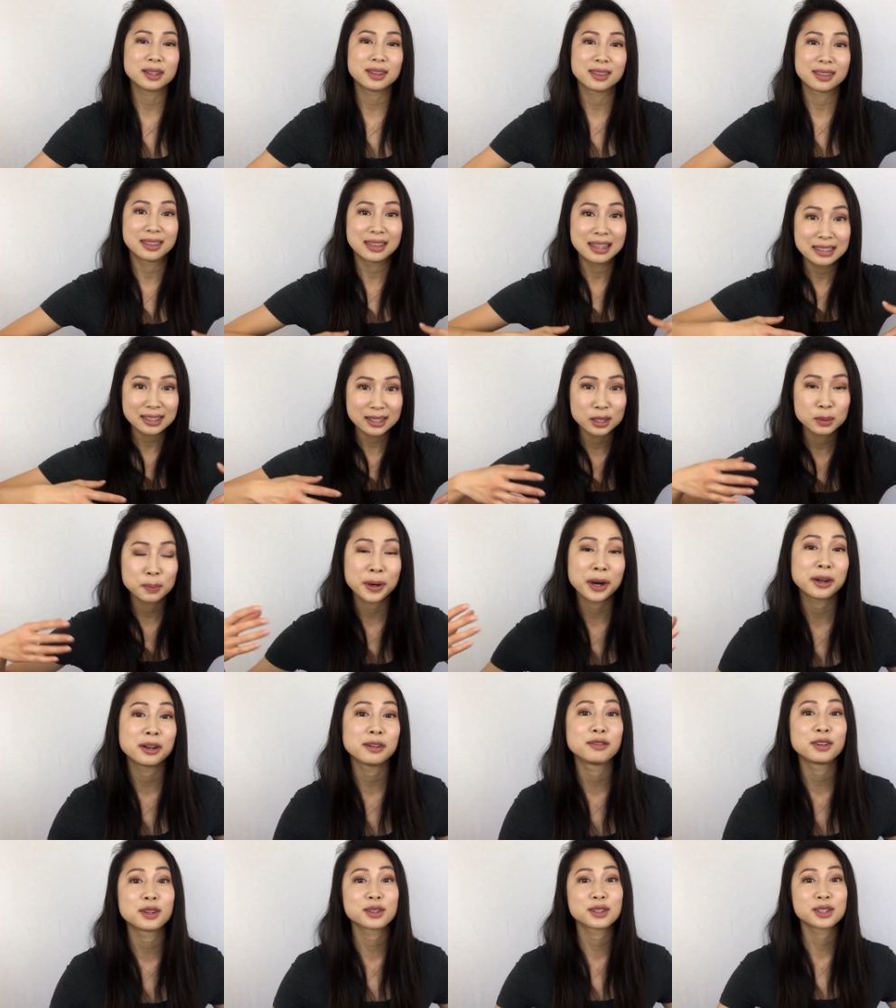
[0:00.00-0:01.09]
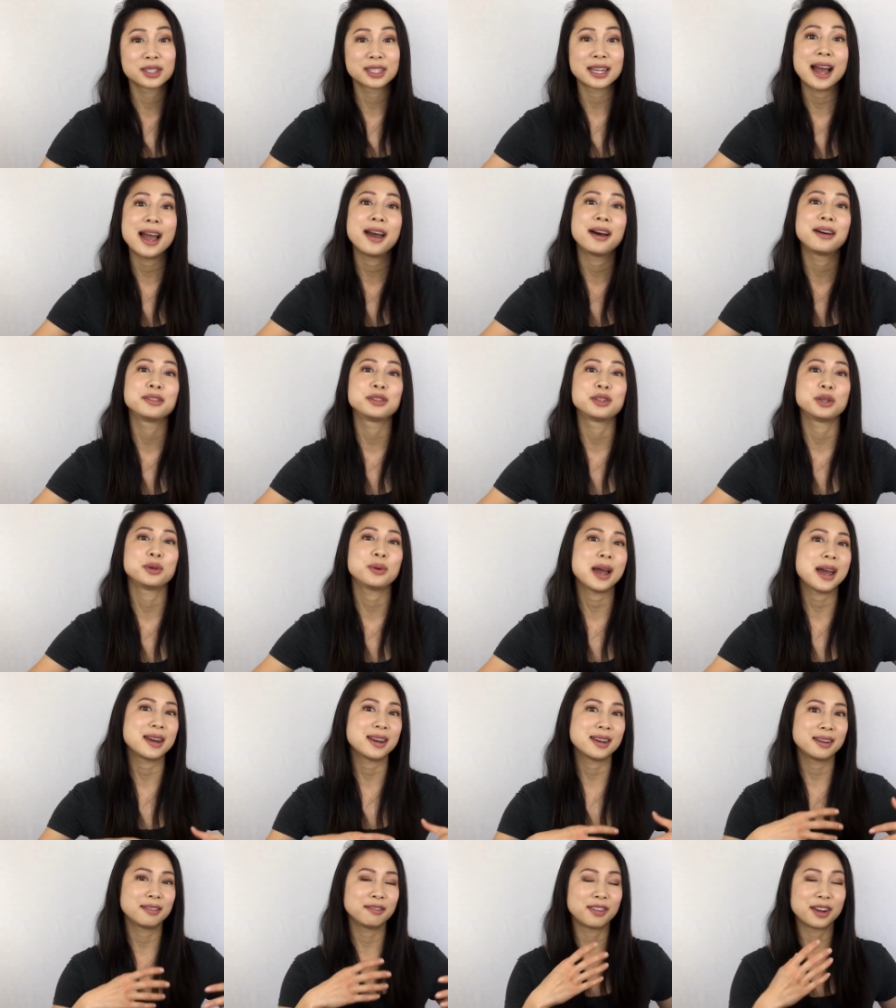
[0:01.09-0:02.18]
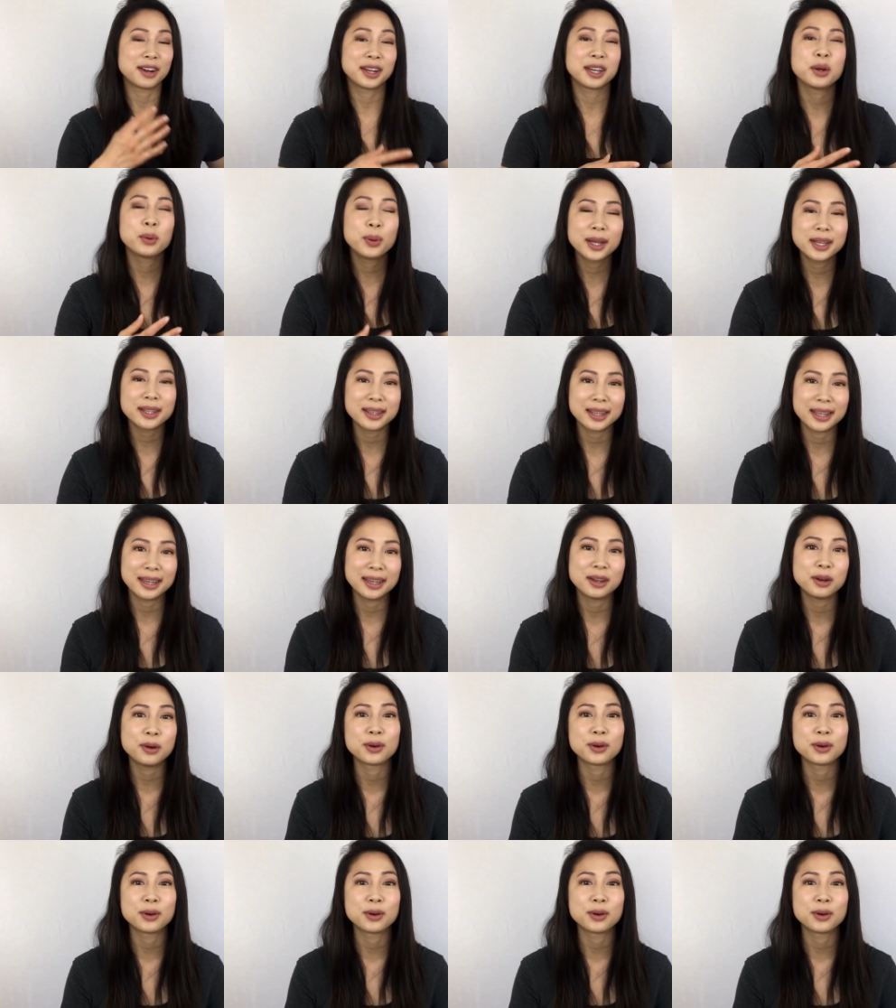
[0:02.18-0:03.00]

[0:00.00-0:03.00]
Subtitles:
This is part of your style. Do you edit very quickly,